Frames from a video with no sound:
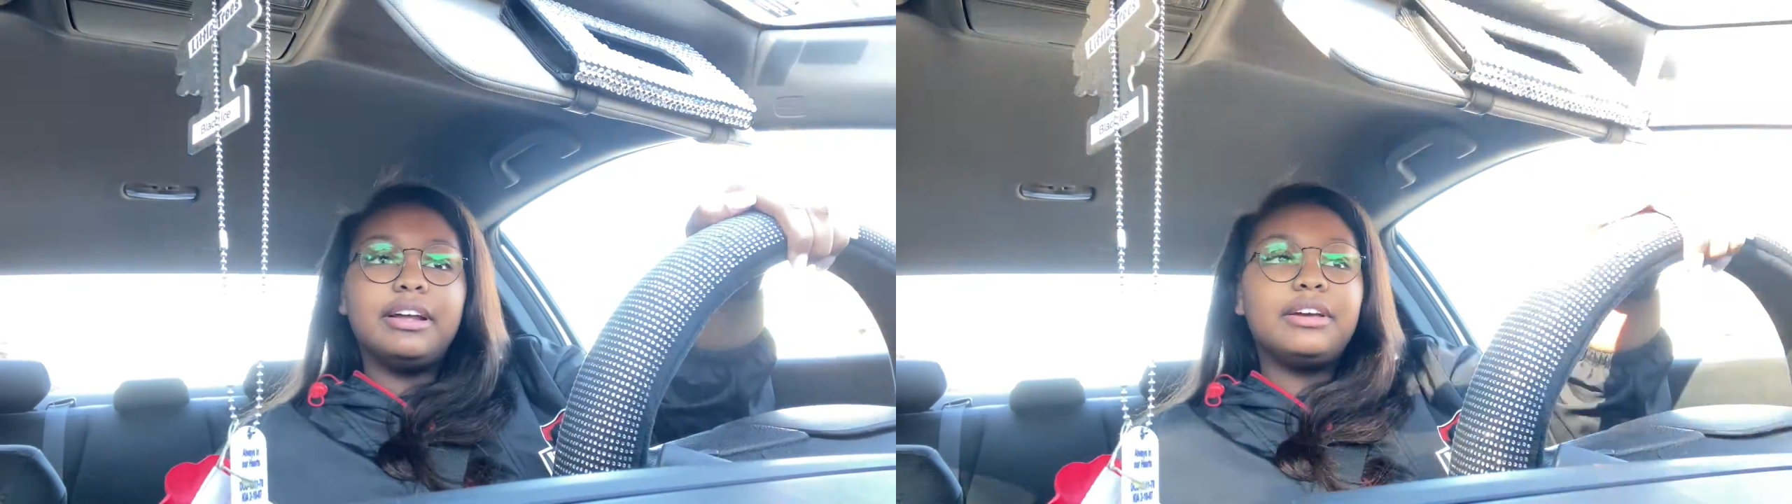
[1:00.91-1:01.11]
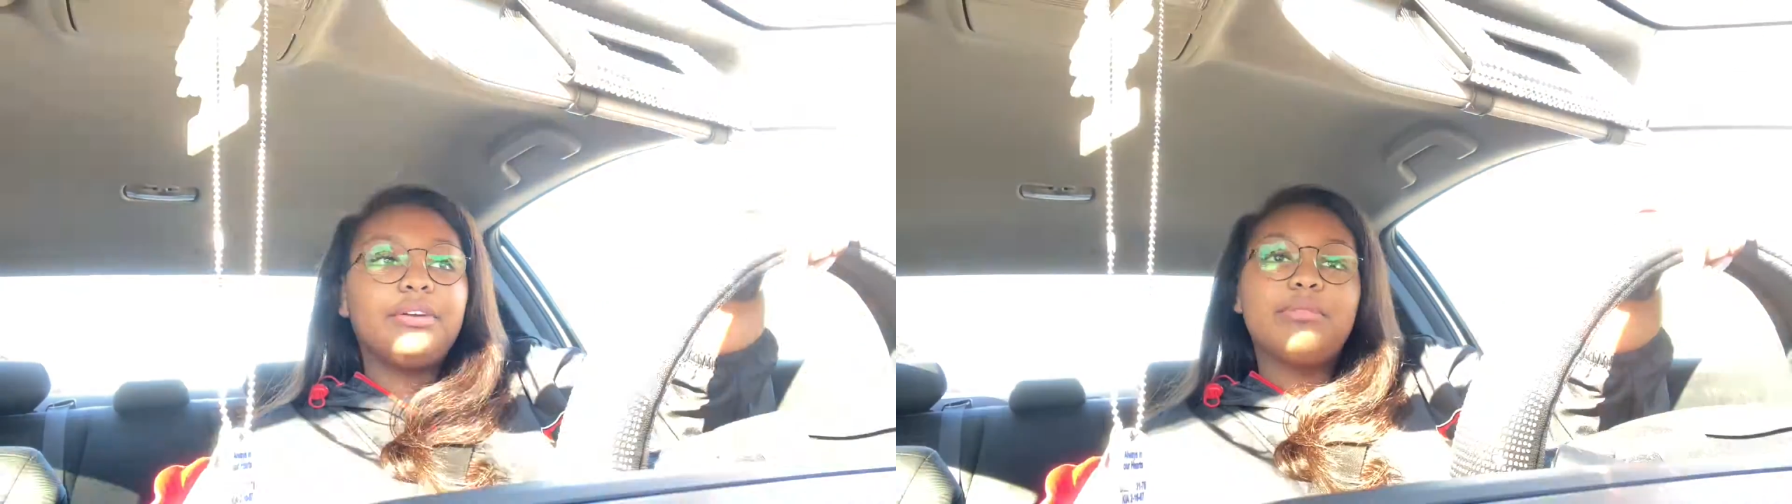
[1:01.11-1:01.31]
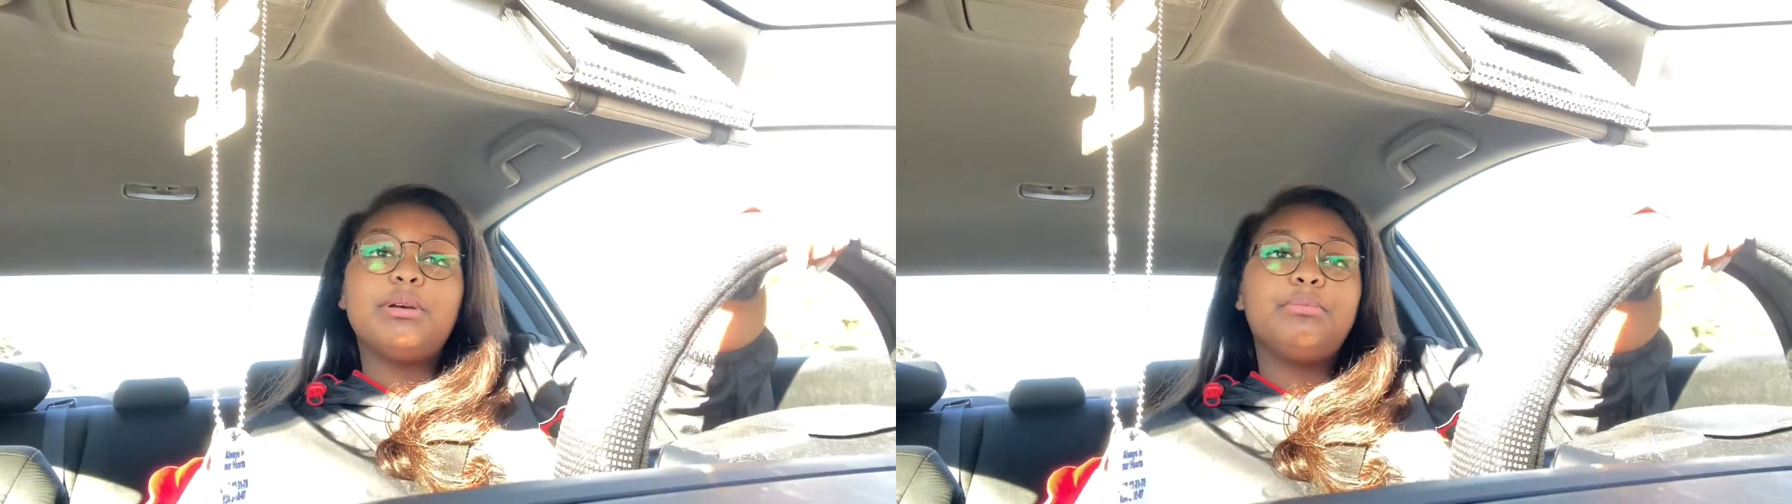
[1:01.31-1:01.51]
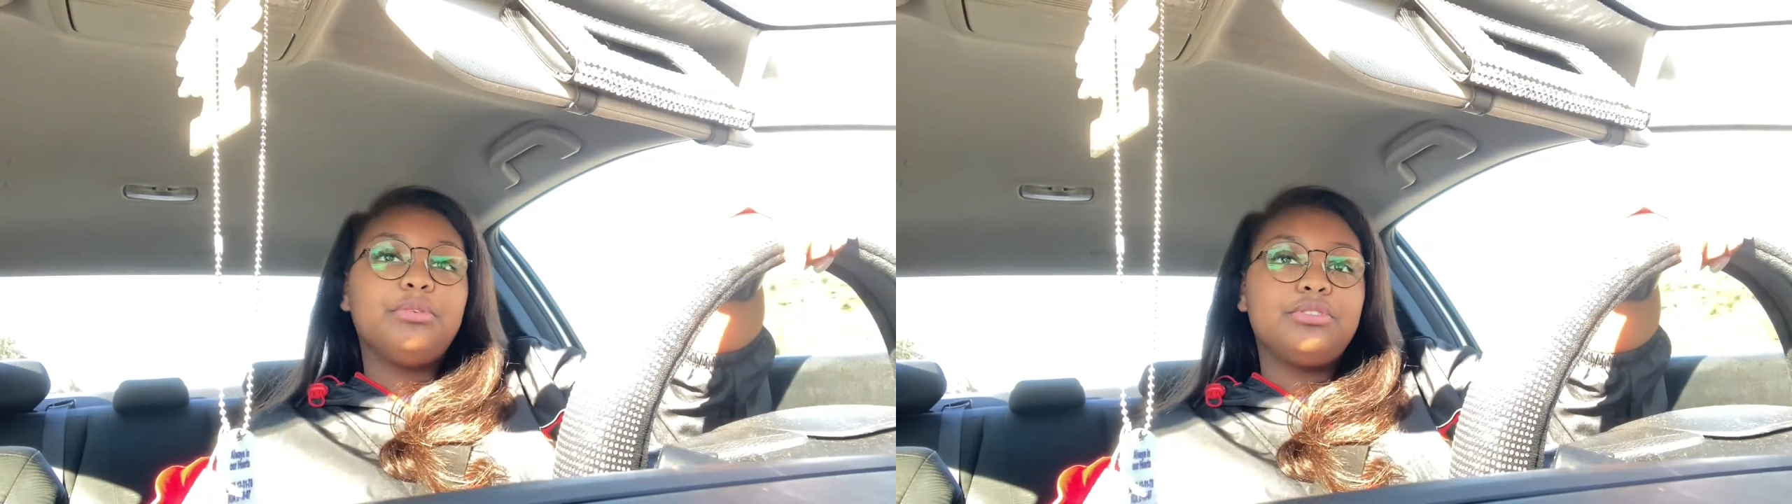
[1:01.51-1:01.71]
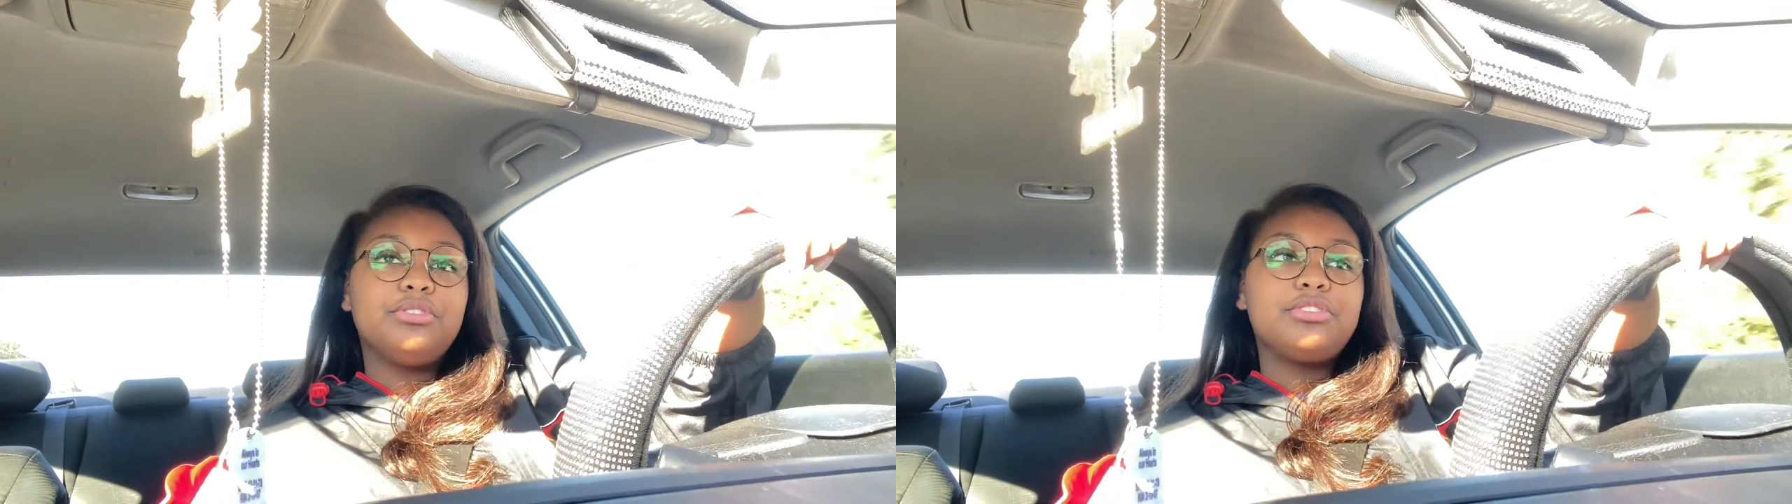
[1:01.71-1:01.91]
now to go get my
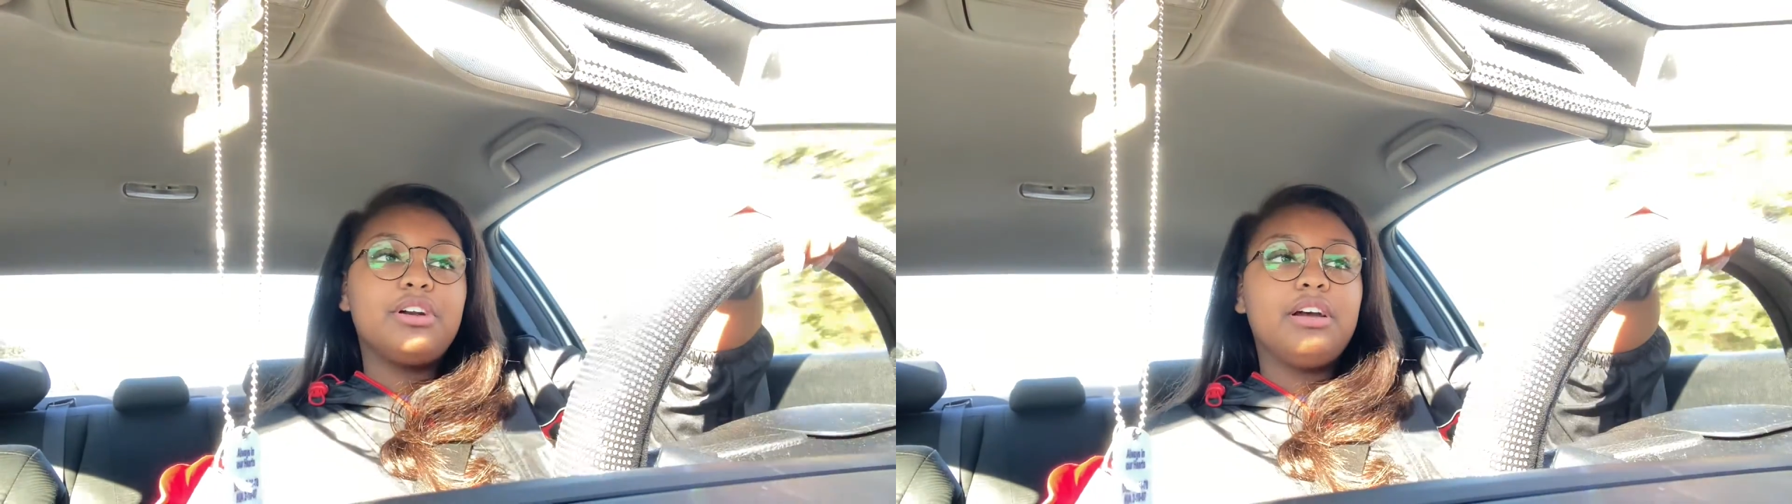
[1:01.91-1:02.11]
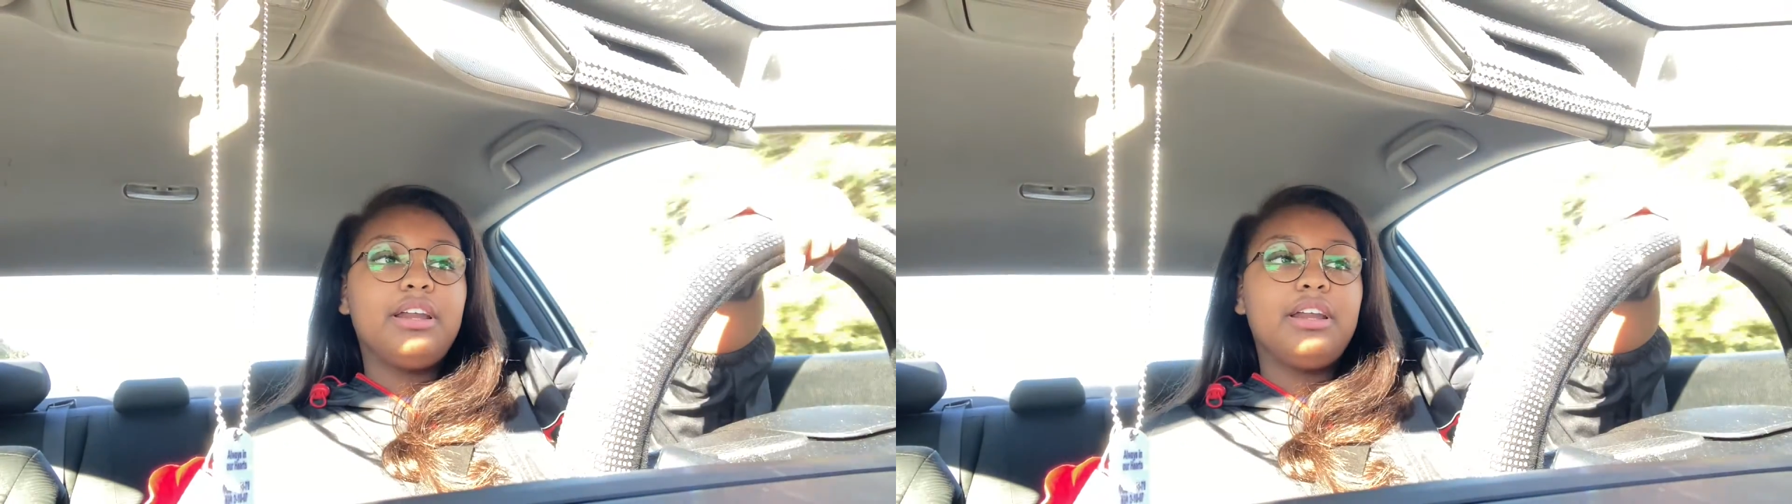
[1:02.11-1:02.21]
booster shot,